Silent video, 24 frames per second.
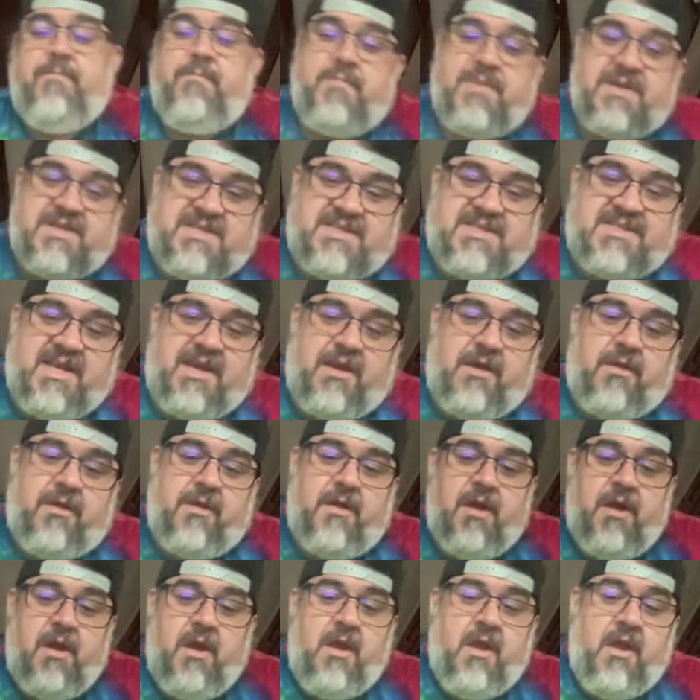But still,
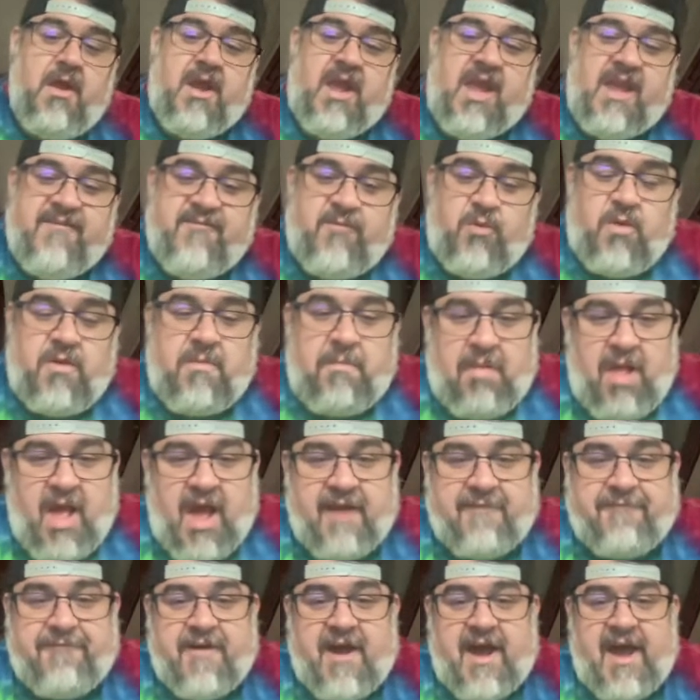even with
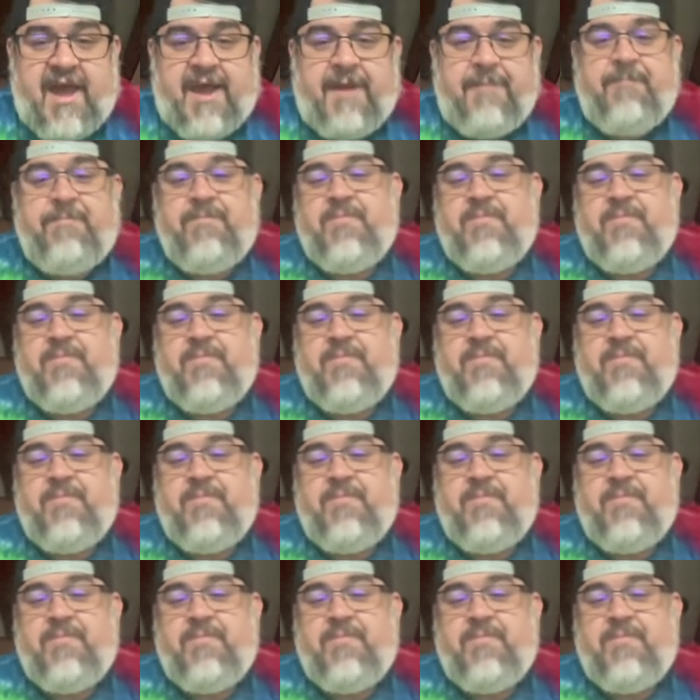BlockFi,